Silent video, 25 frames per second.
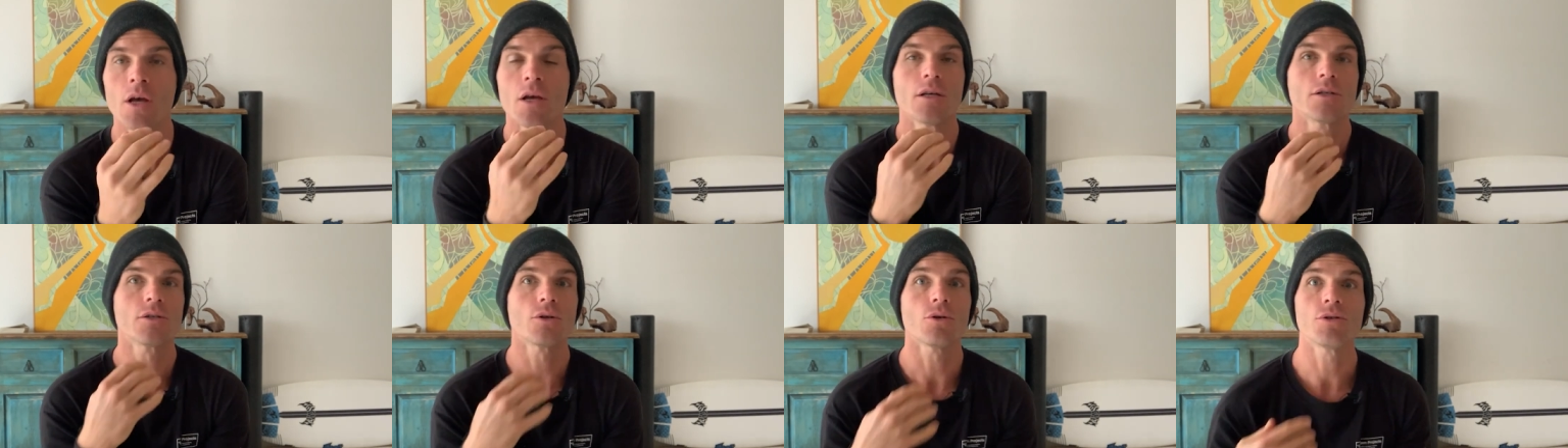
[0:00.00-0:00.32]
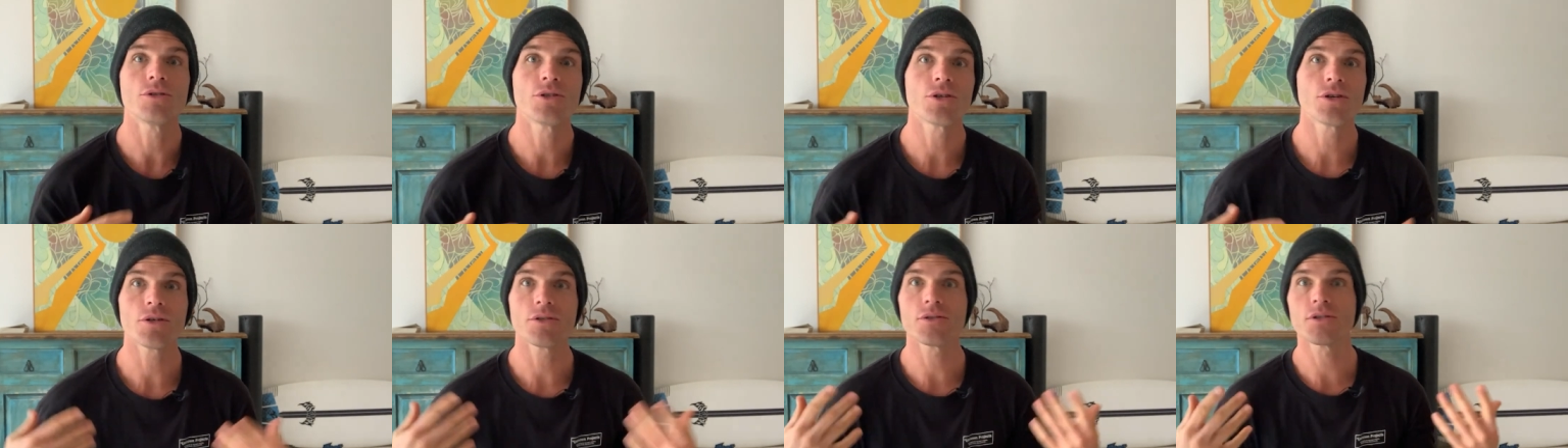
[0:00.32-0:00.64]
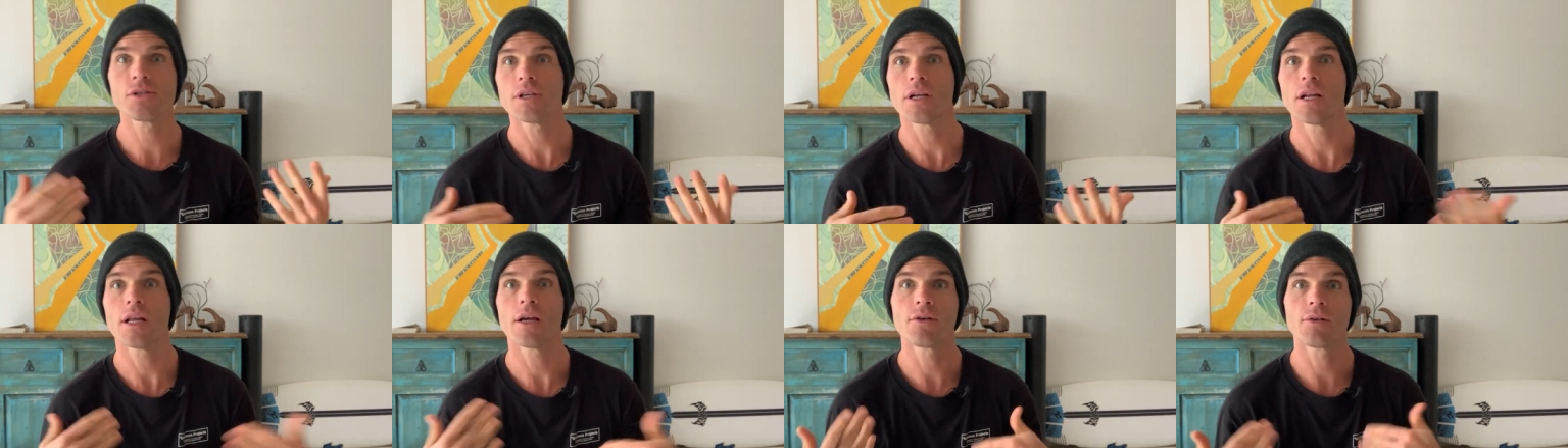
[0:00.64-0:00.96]
So as you're
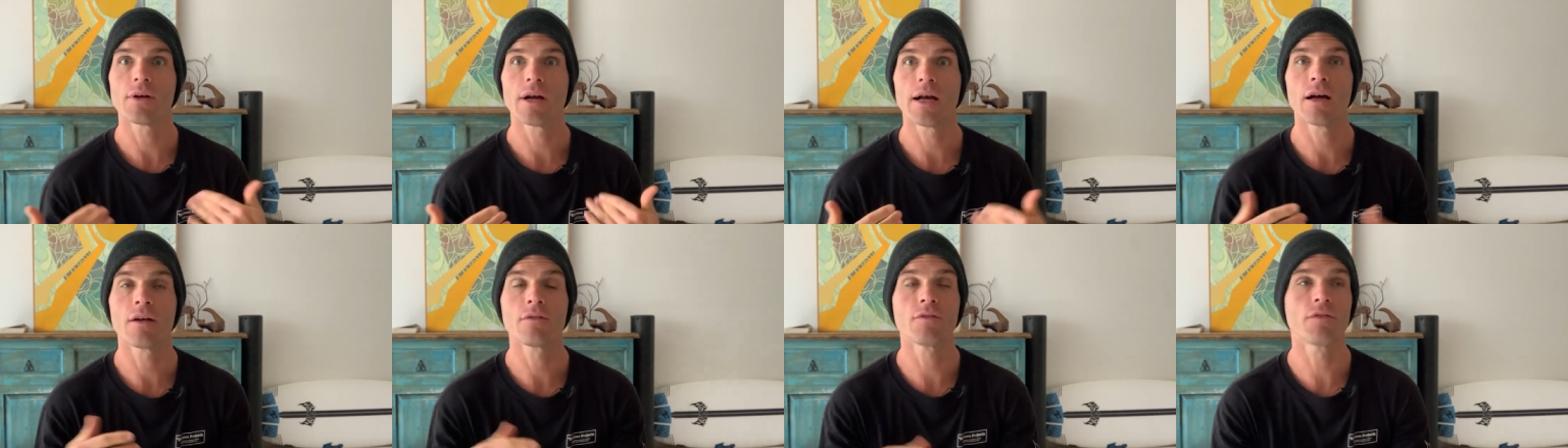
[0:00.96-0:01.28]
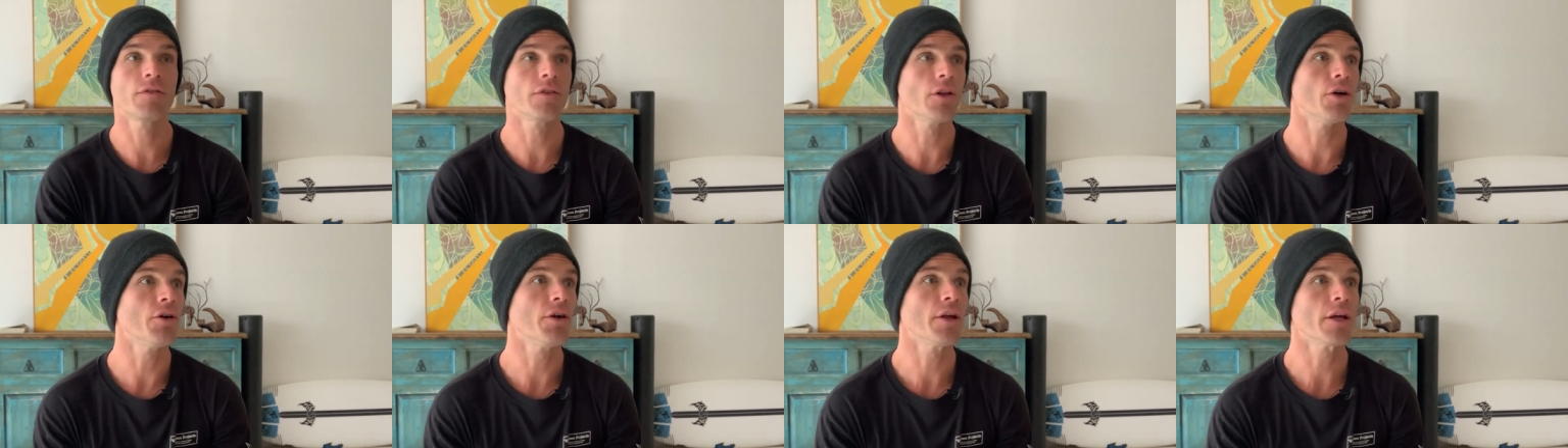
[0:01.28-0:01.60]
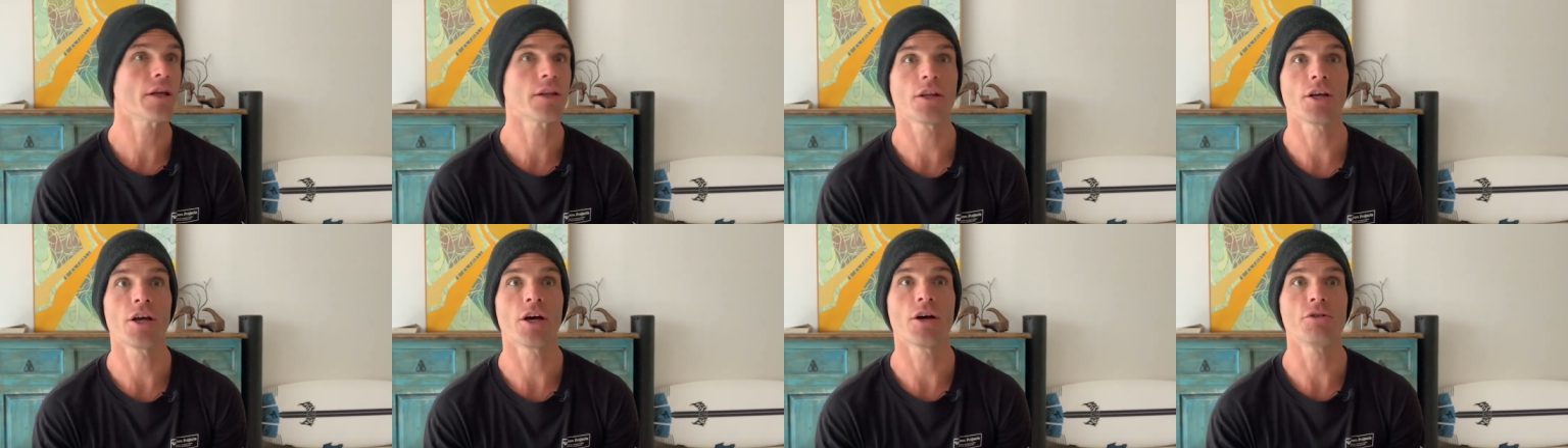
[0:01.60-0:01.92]
sitting around floating
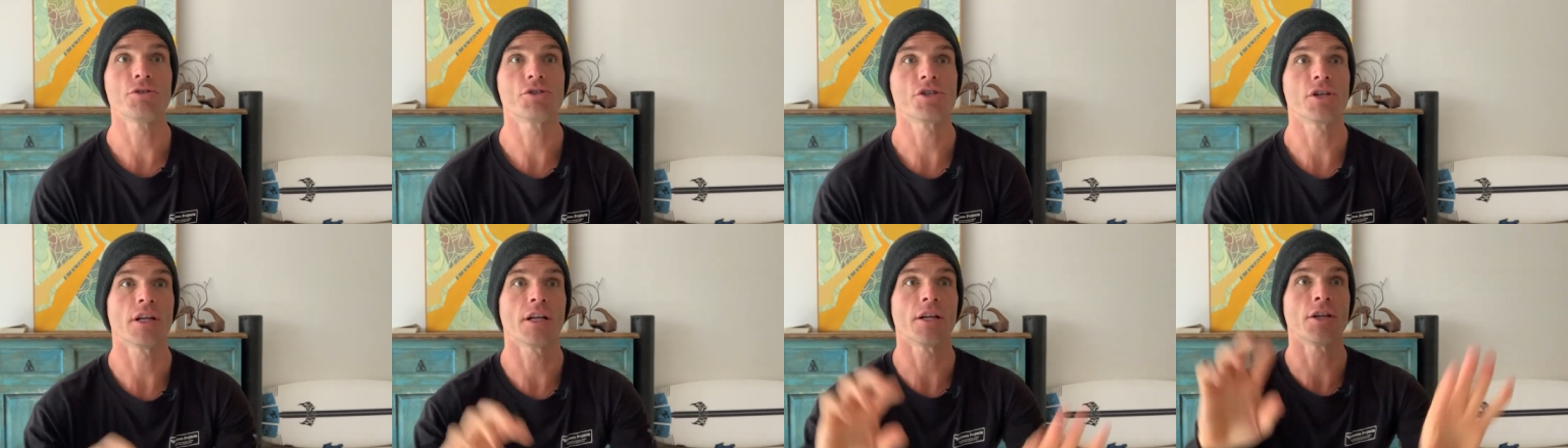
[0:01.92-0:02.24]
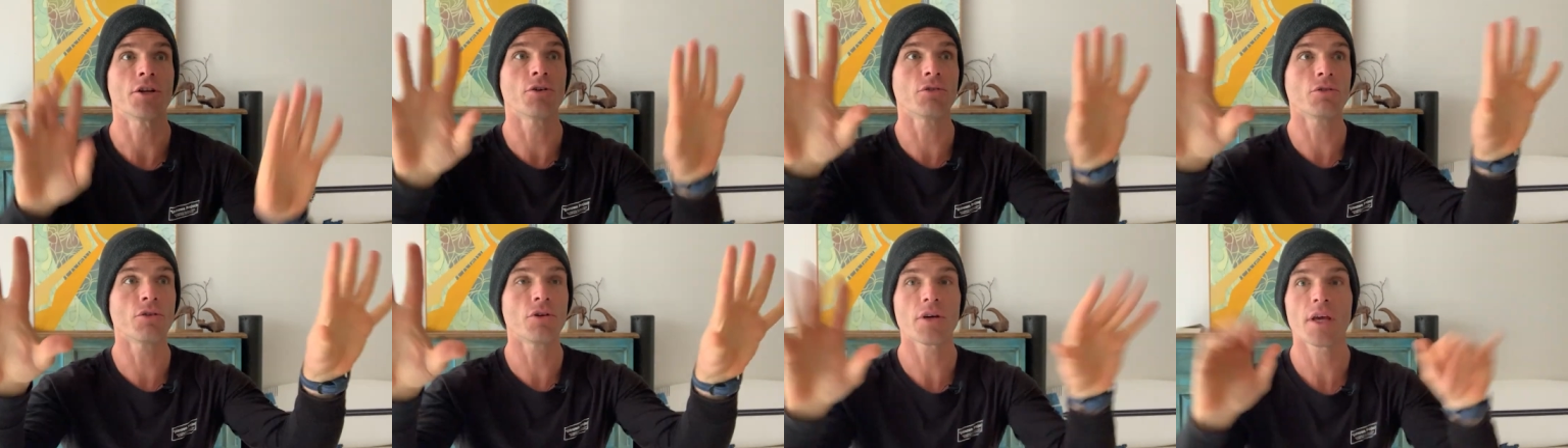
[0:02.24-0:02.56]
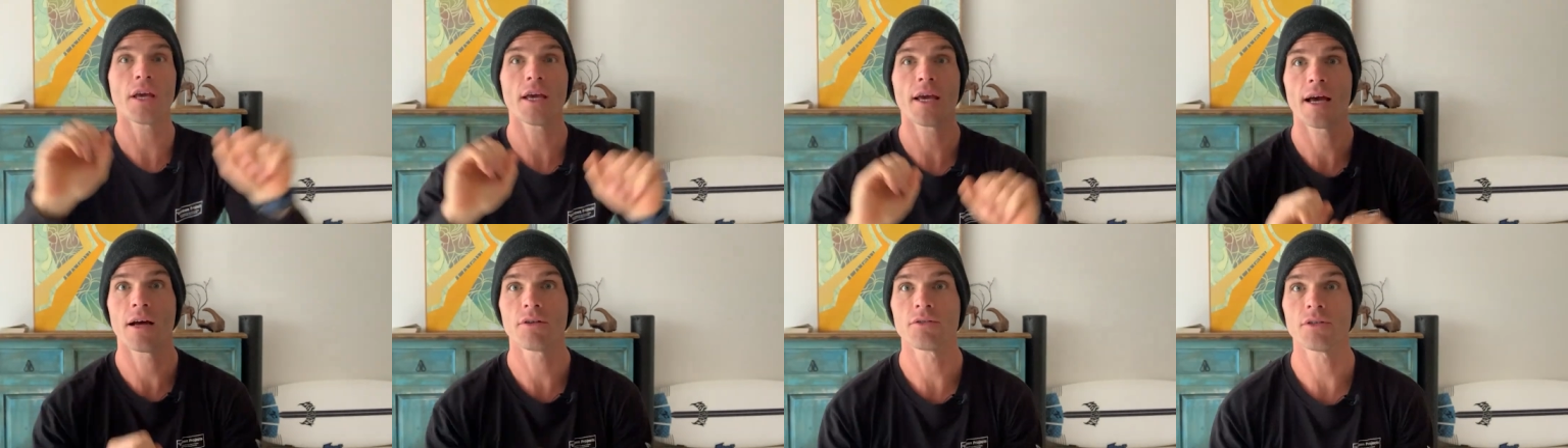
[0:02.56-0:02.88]
in the ocean and you're
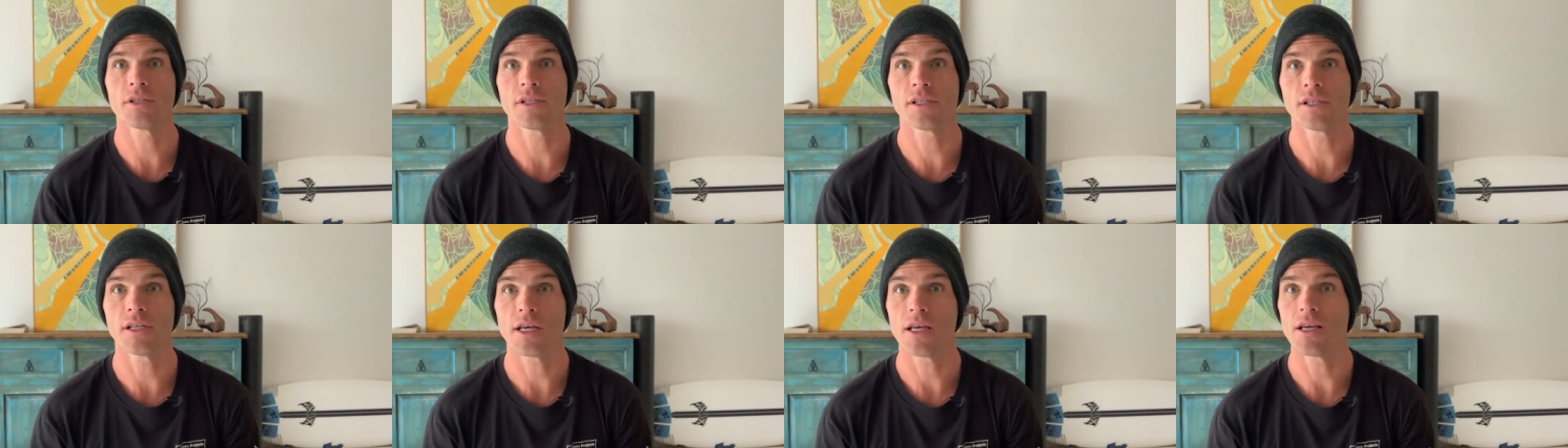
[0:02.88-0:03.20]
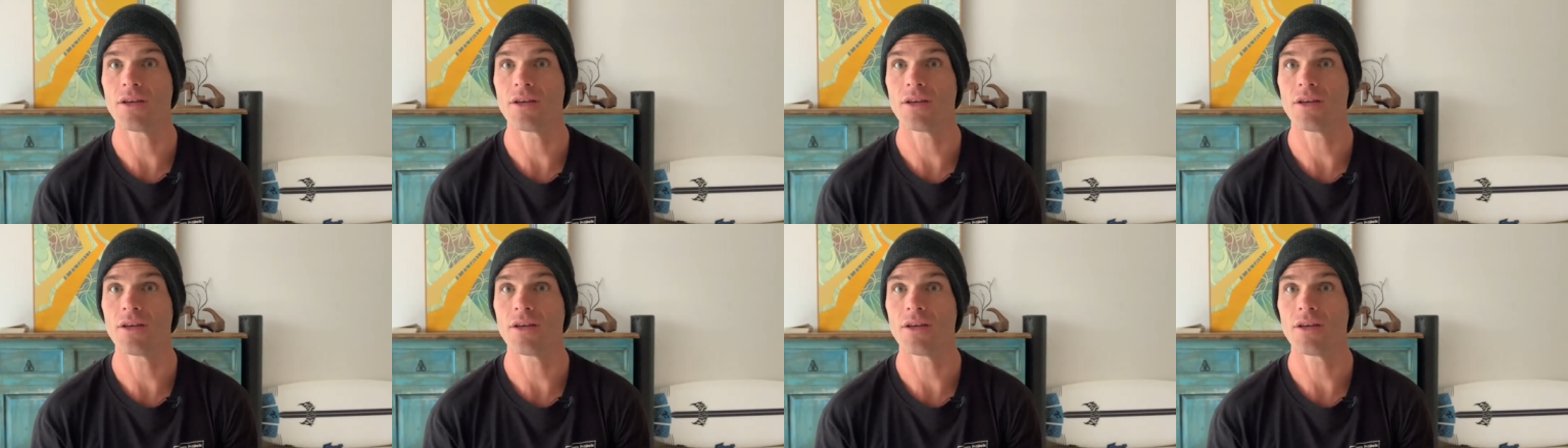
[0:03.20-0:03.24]
looking out to sea,